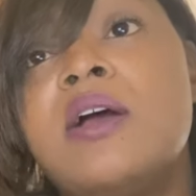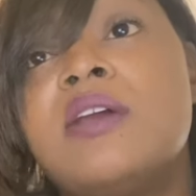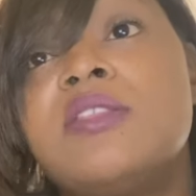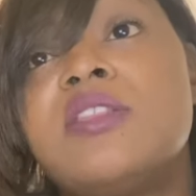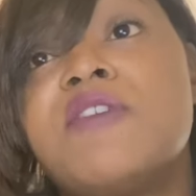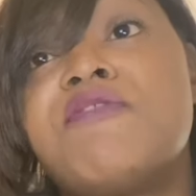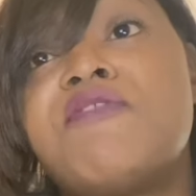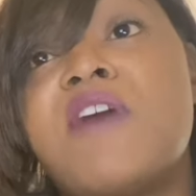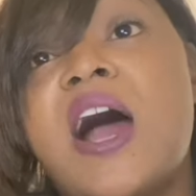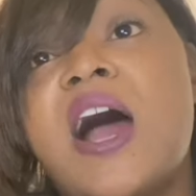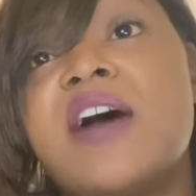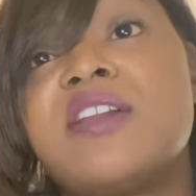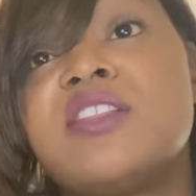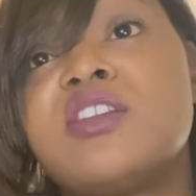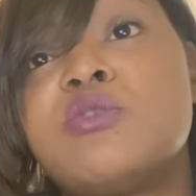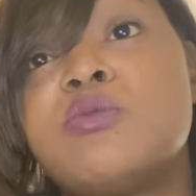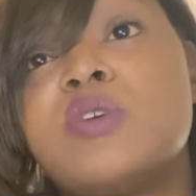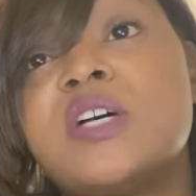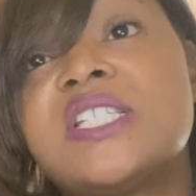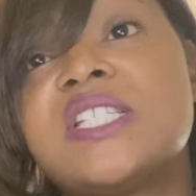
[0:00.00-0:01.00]
The
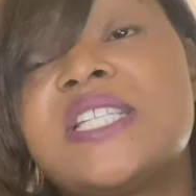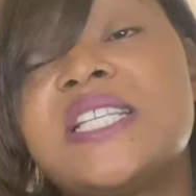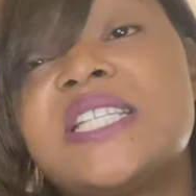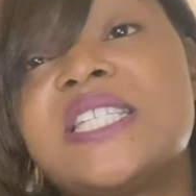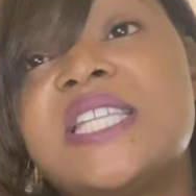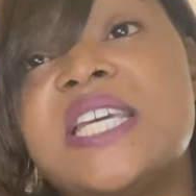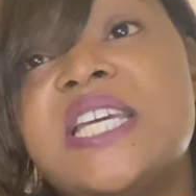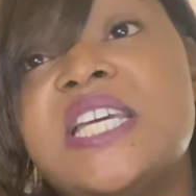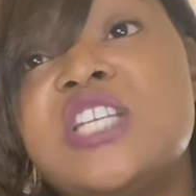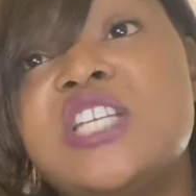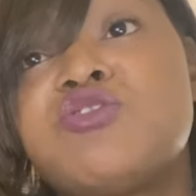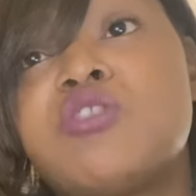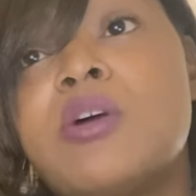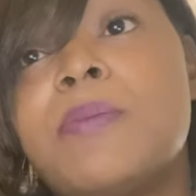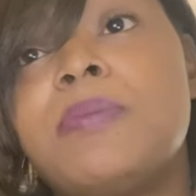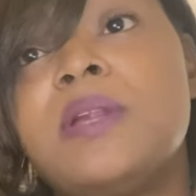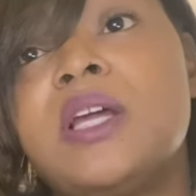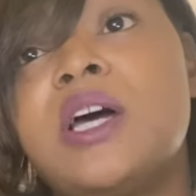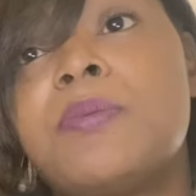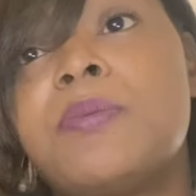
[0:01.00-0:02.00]
father was deceased
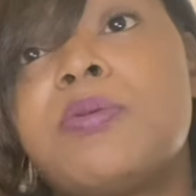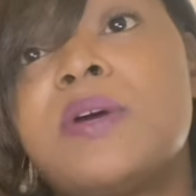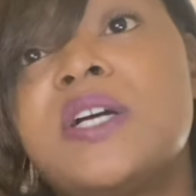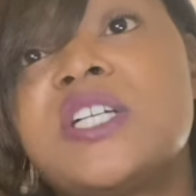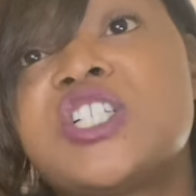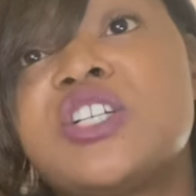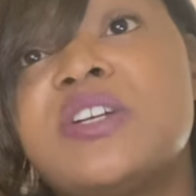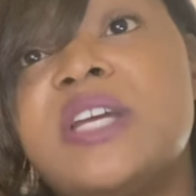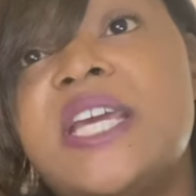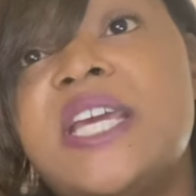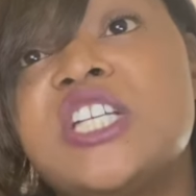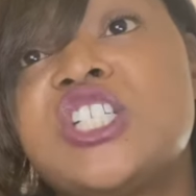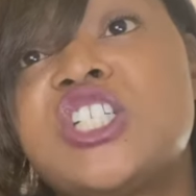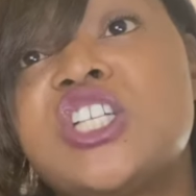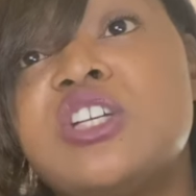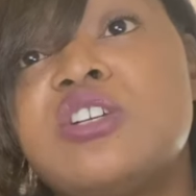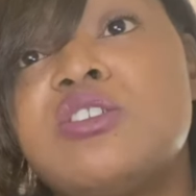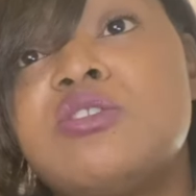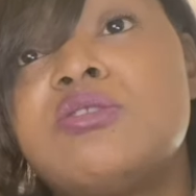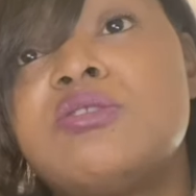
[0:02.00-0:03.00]
from blood pressure
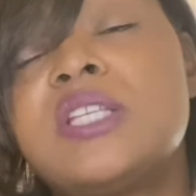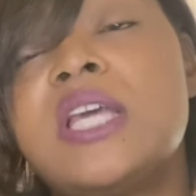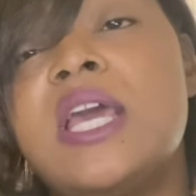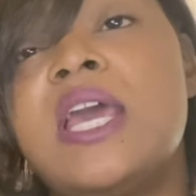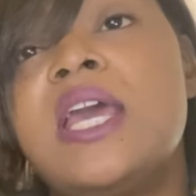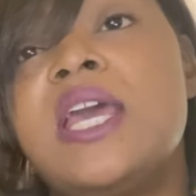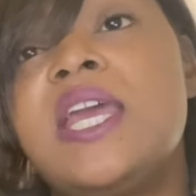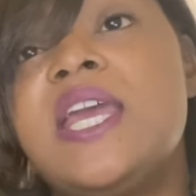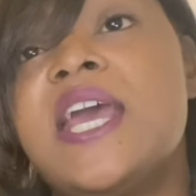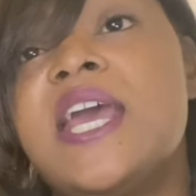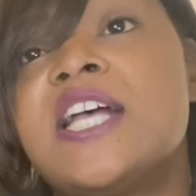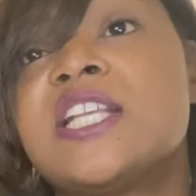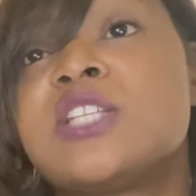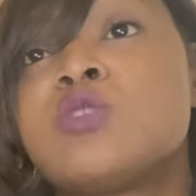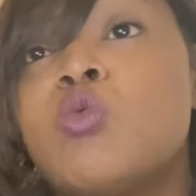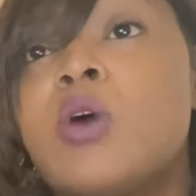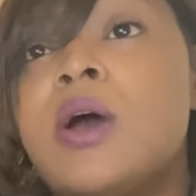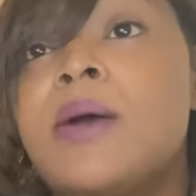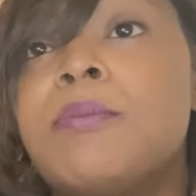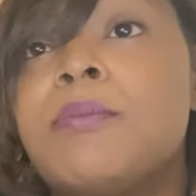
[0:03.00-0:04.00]
issues. He has
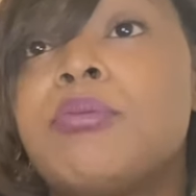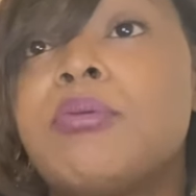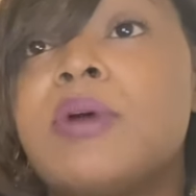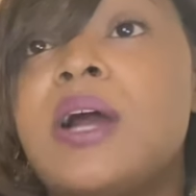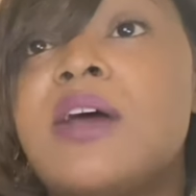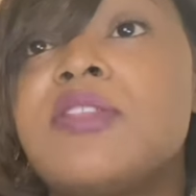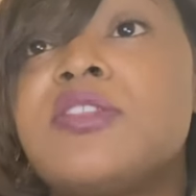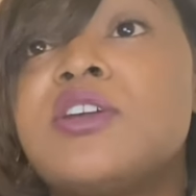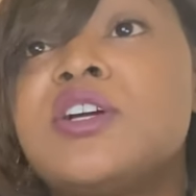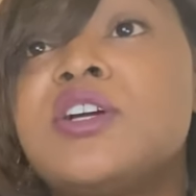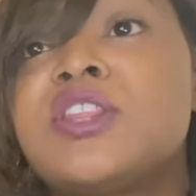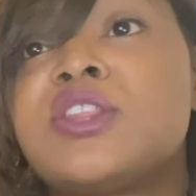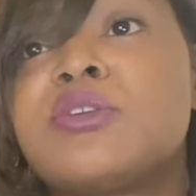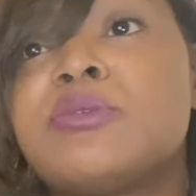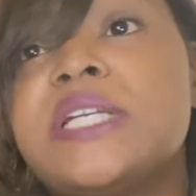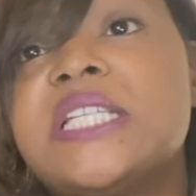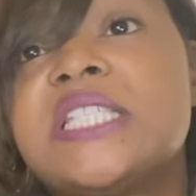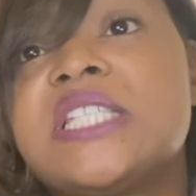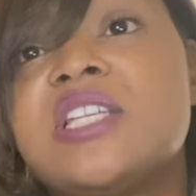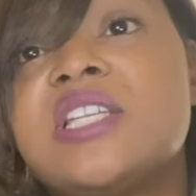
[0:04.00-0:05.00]
one brother,
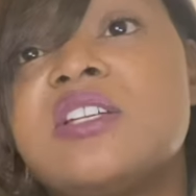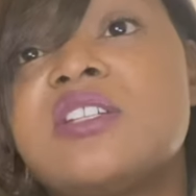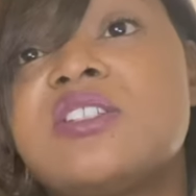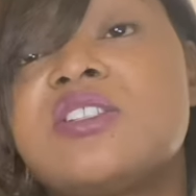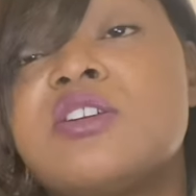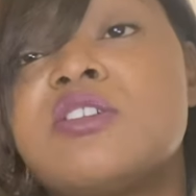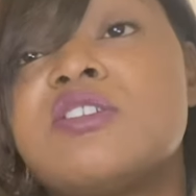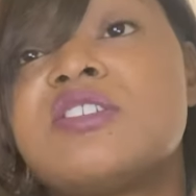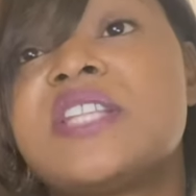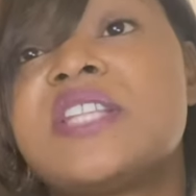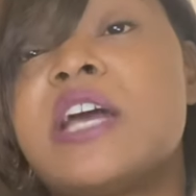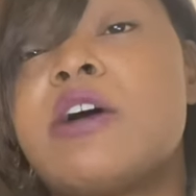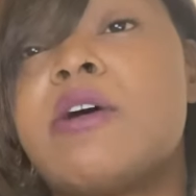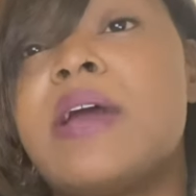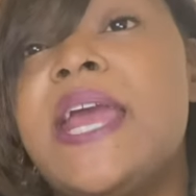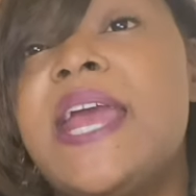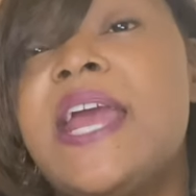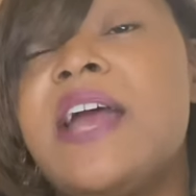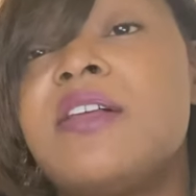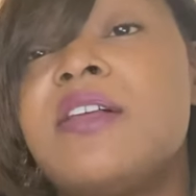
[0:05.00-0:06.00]
three sisters.
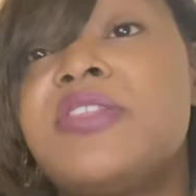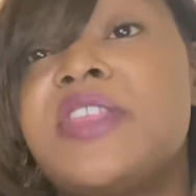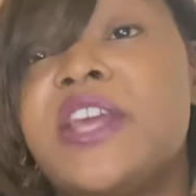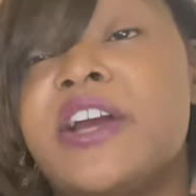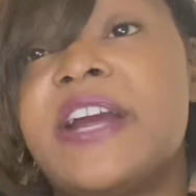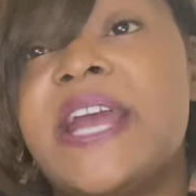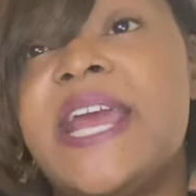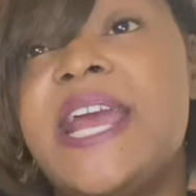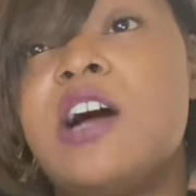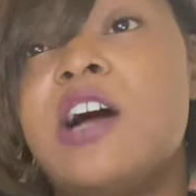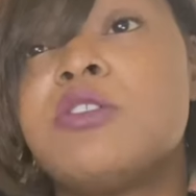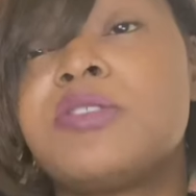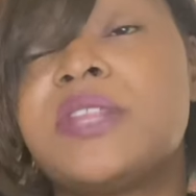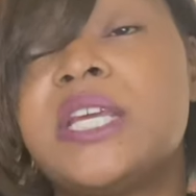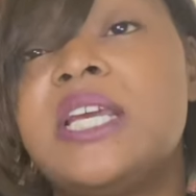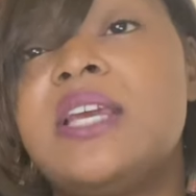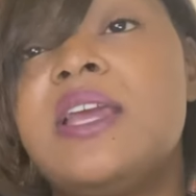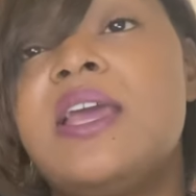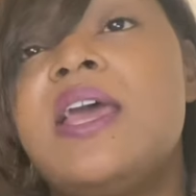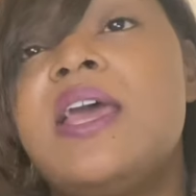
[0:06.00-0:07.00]
They're
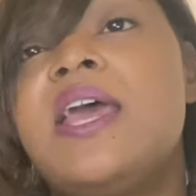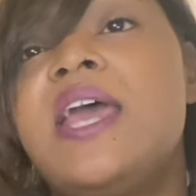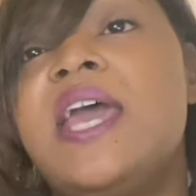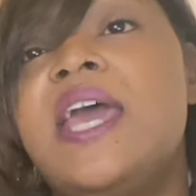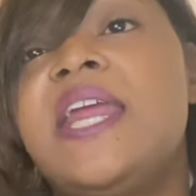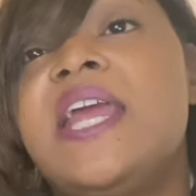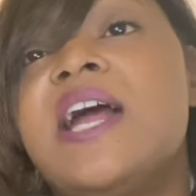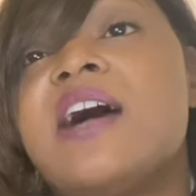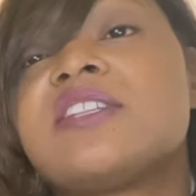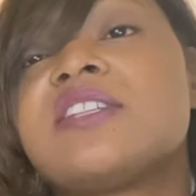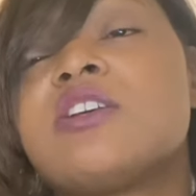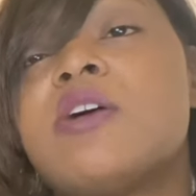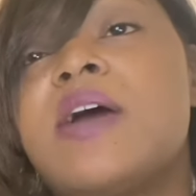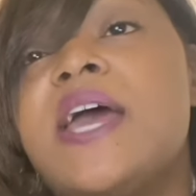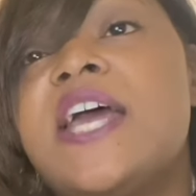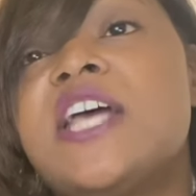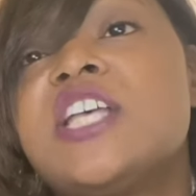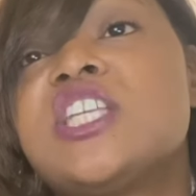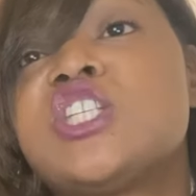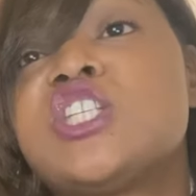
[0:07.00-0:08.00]
healthy. And he also
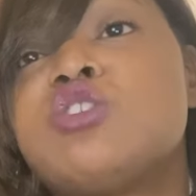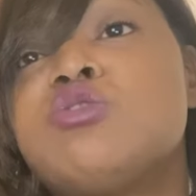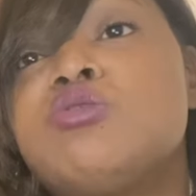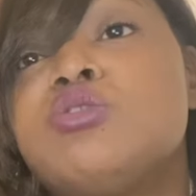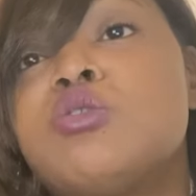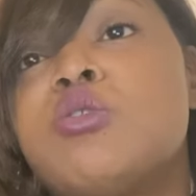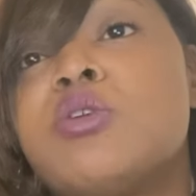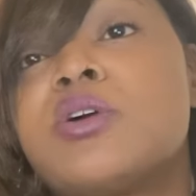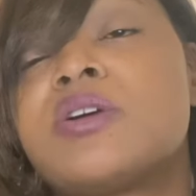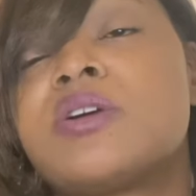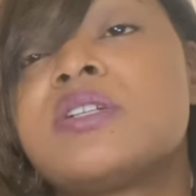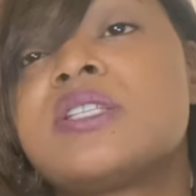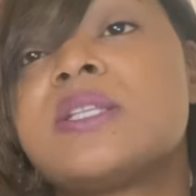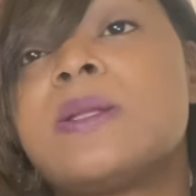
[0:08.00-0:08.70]
has two daughters.